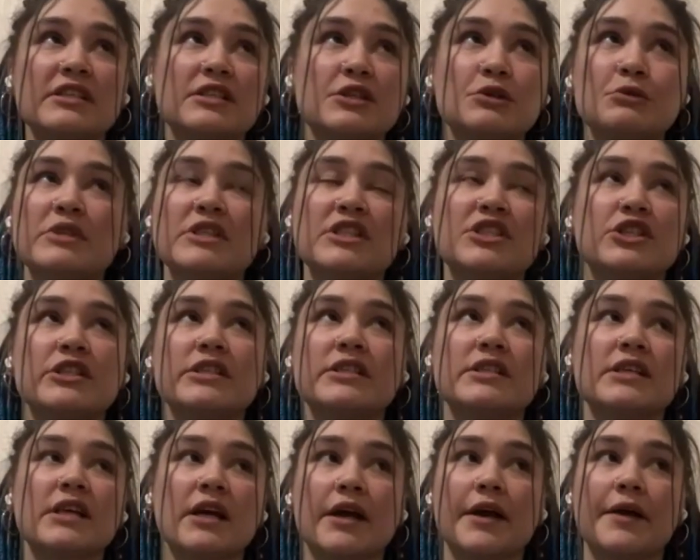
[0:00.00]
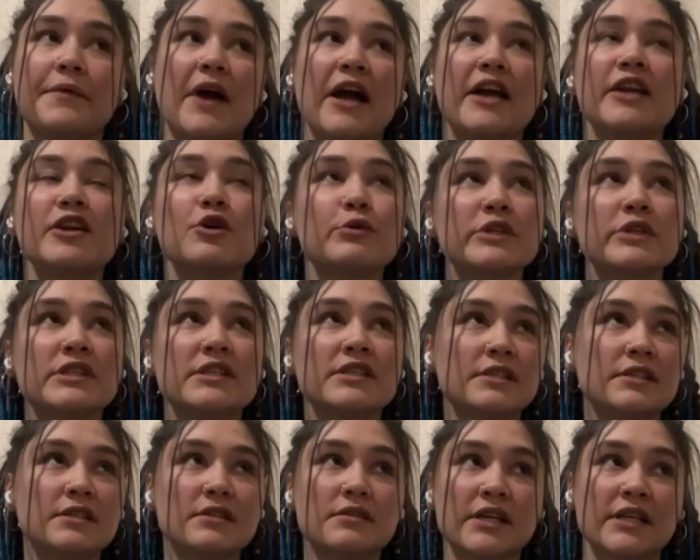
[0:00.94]
So it's just I know
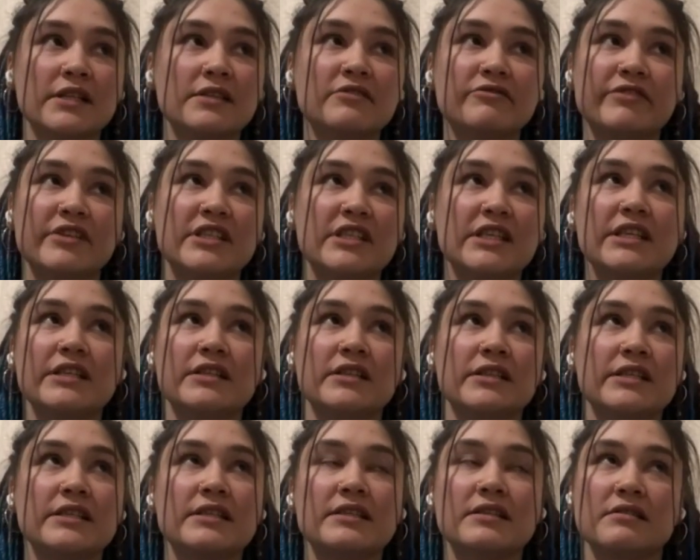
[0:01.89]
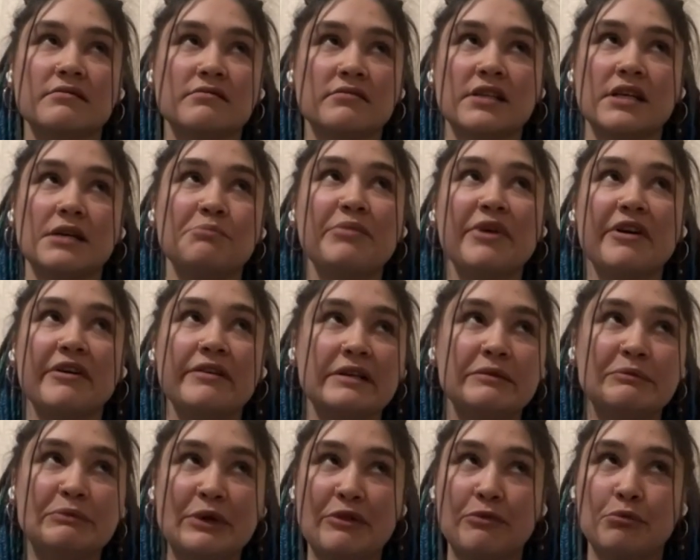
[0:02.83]
it's it's ridiculous
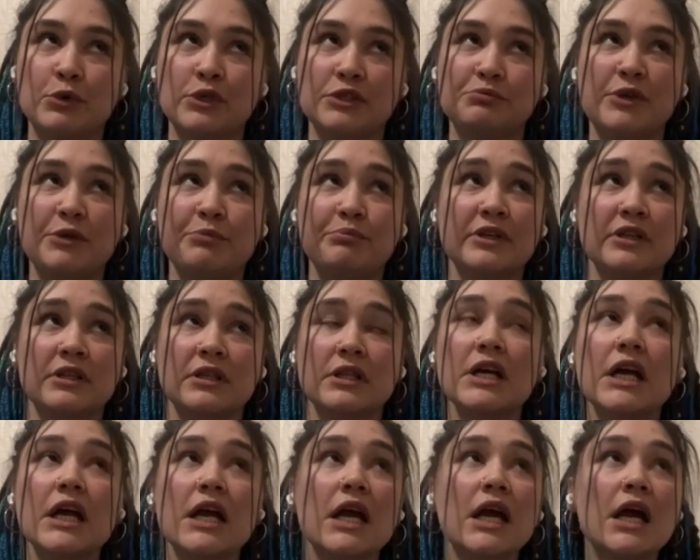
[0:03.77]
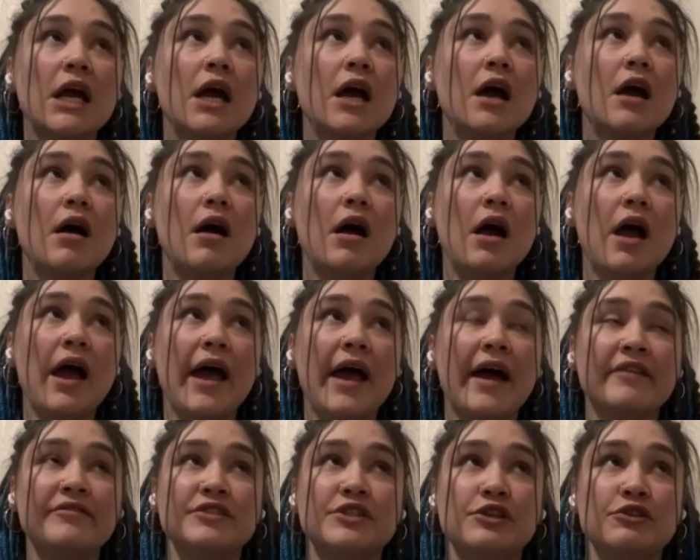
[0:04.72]
comparing with what people
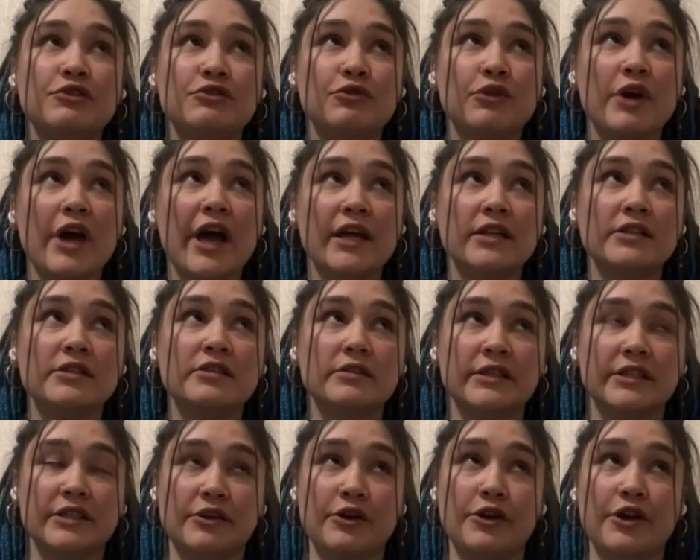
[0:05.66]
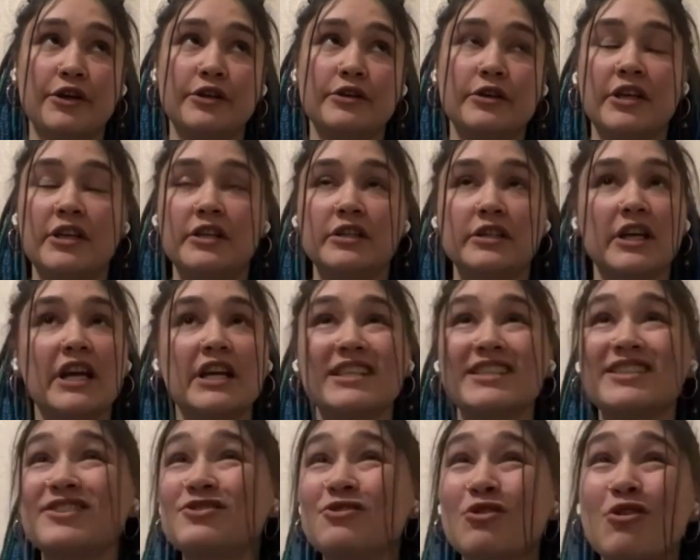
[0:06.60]
have to handle in her in
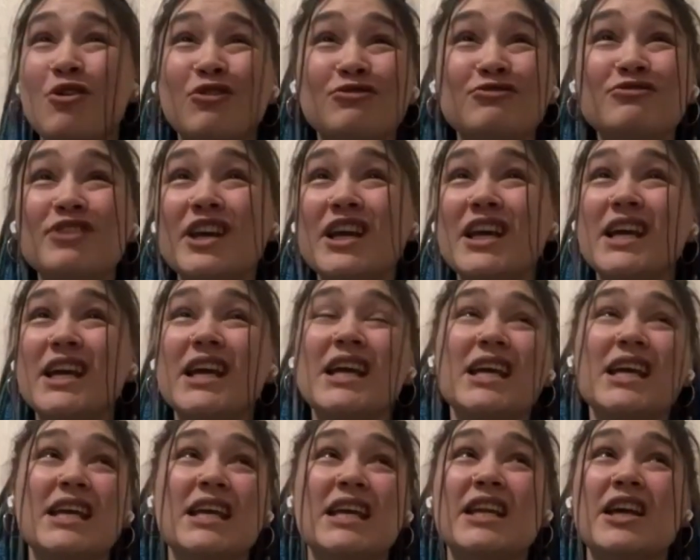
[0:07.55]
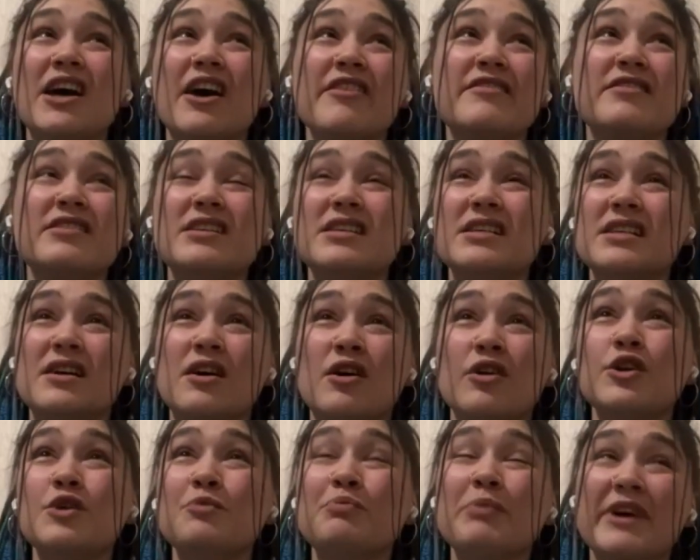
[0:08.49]
Kherson, in other
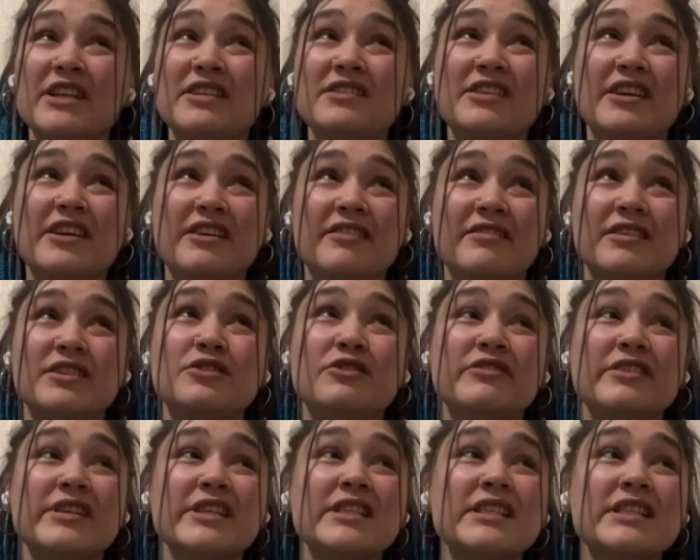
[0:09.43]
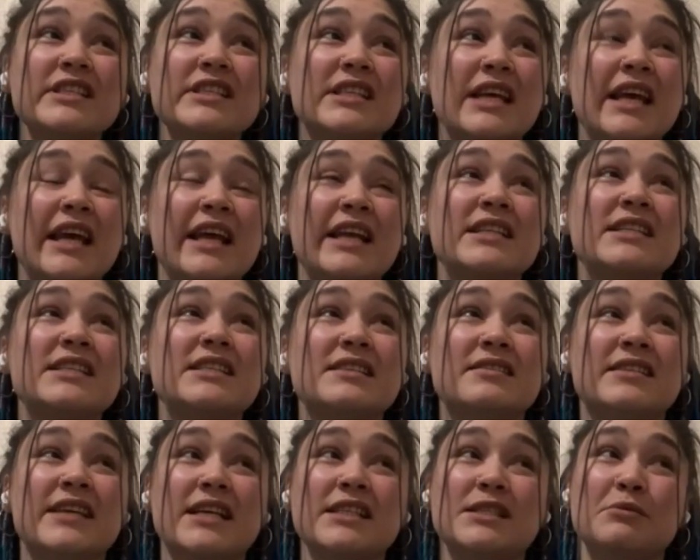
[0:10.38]
occupied territories, and
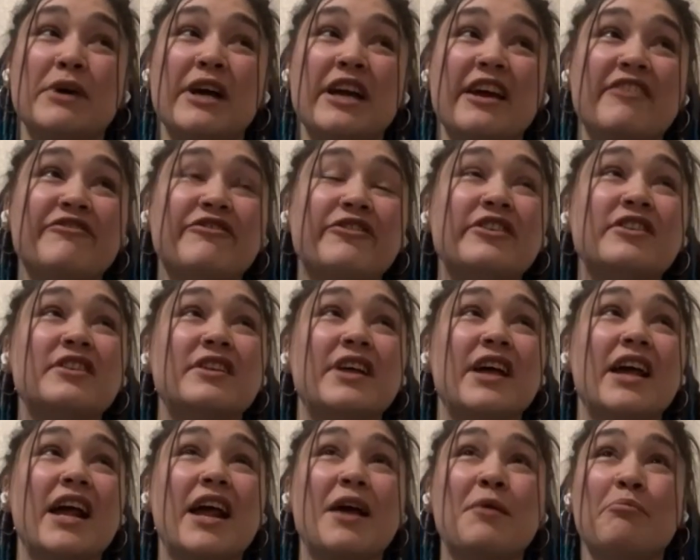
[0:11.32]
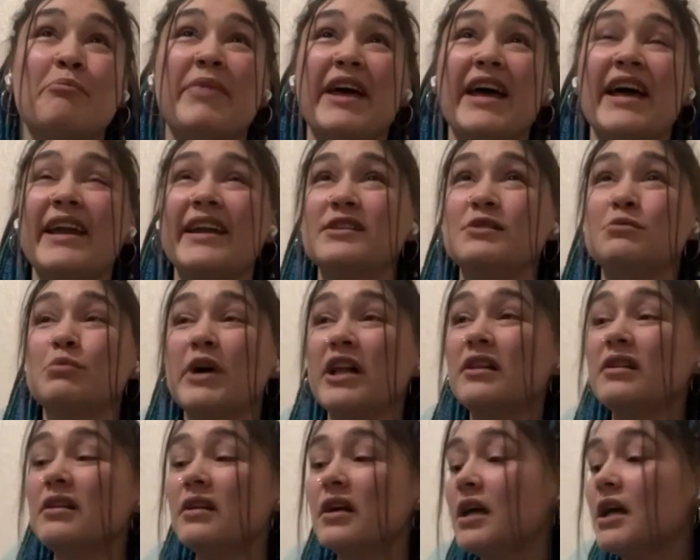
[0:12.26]
that's why I feel bad as well,